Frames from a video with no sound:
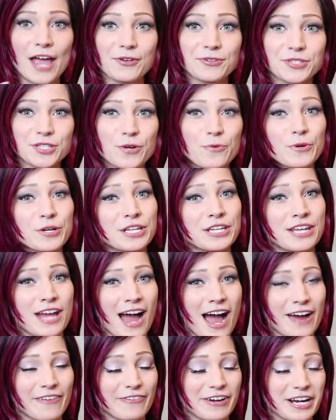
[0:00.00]
I also would
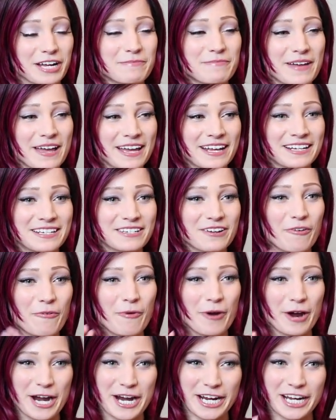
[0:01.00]
not recommend
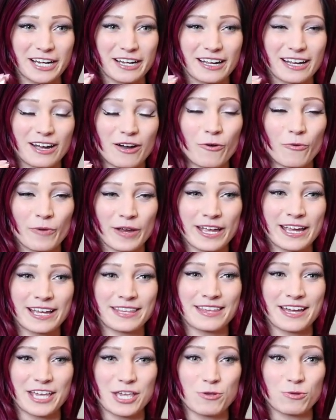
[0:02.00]
wearing a
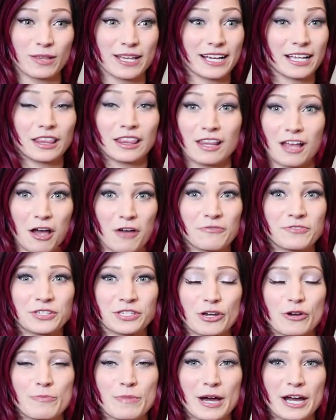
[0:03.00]
wig that you like love
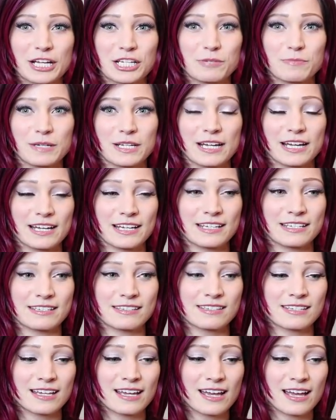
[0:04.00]
so much
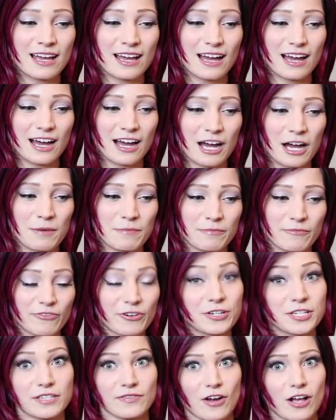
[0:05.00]
because um,
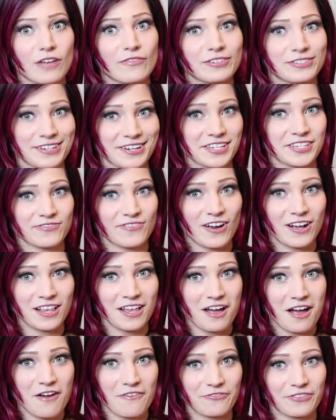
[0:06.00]
first of all, if it does
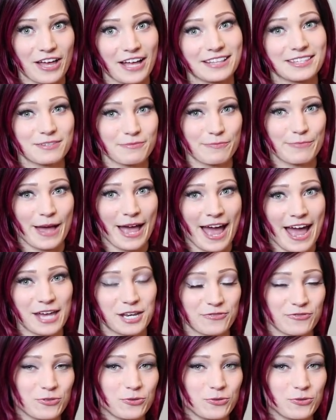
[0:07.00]
fall off, that's bad.